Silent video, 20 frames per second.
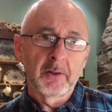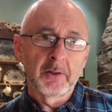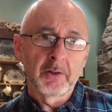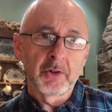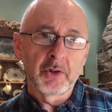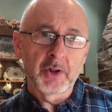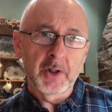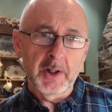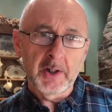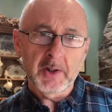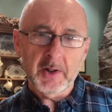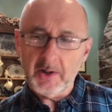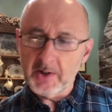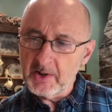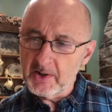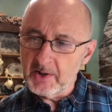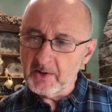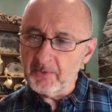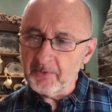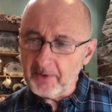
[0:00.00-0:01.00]

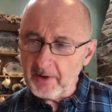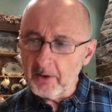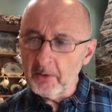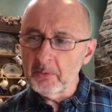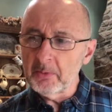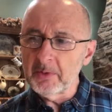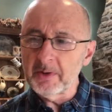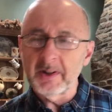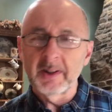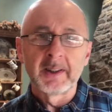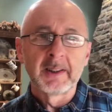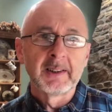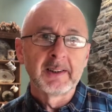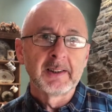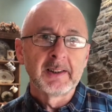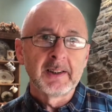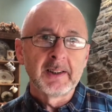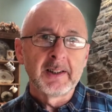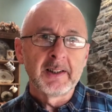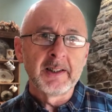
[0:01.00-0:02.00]
Jesus is found
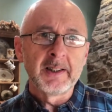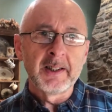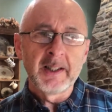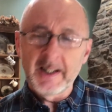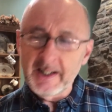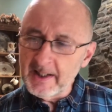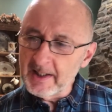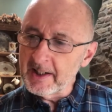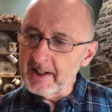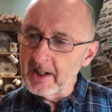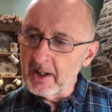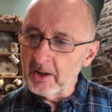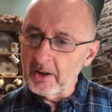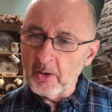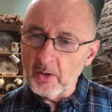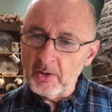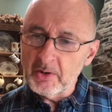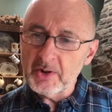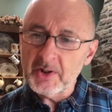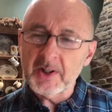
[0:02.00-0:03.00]
kneeling
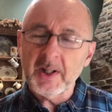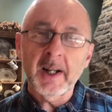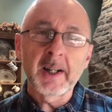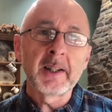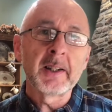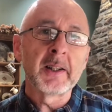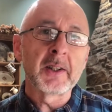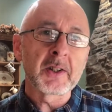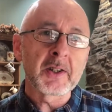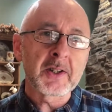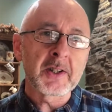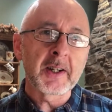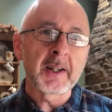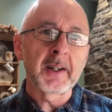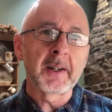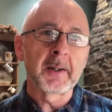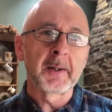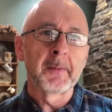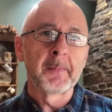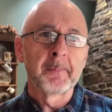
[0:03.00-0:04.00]
alongside the
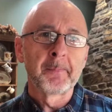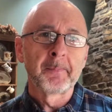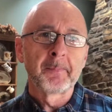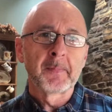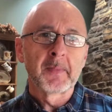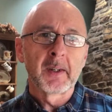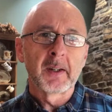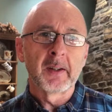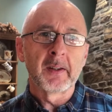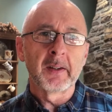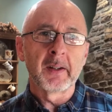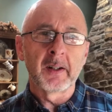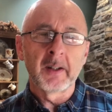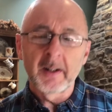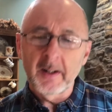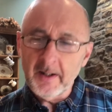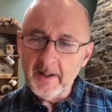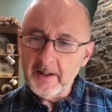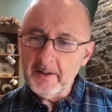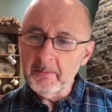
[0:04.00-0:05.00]
sick, the
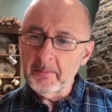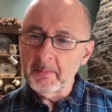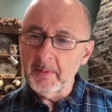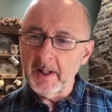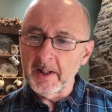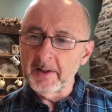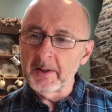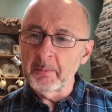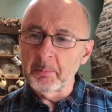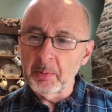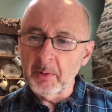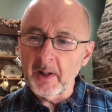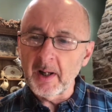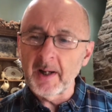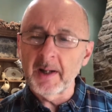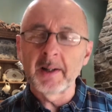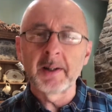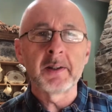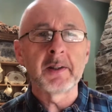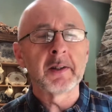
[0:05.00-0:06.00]
lame and the
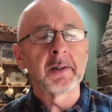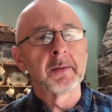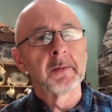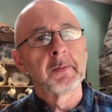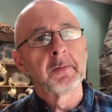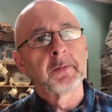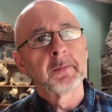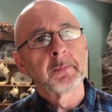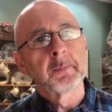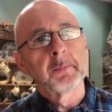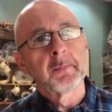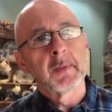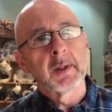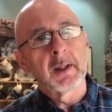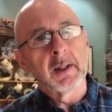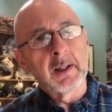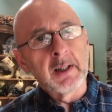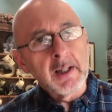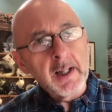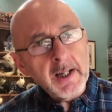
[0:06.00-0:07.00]
blind,
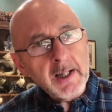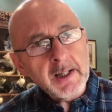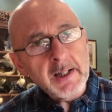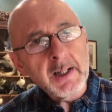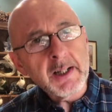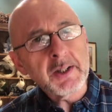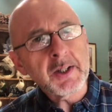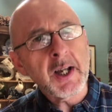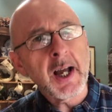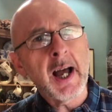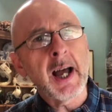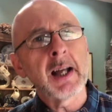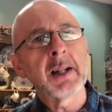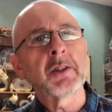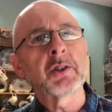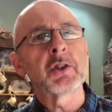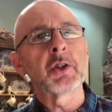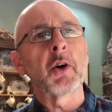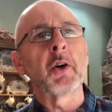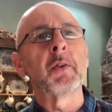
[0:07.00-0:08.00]
laying his
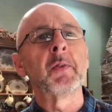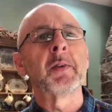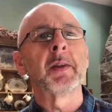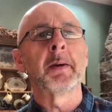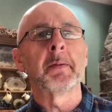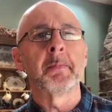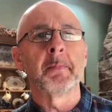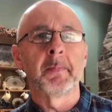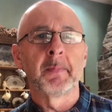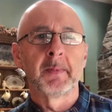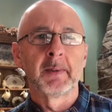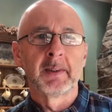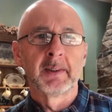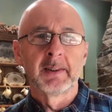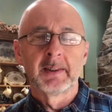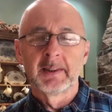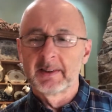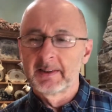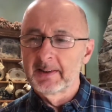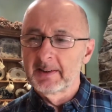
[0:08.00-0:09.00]
hands on them
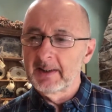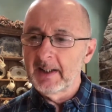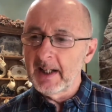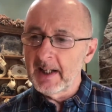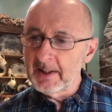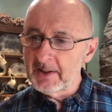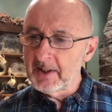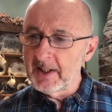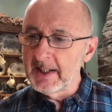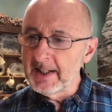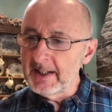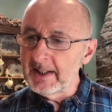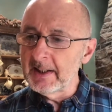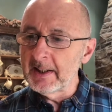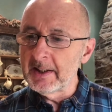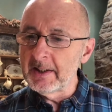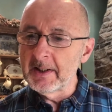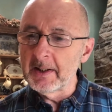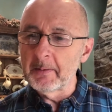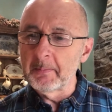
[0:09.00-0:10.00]
and
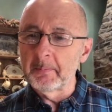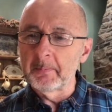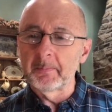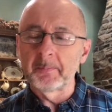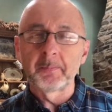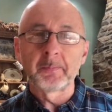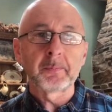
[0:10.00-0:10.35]
healing them.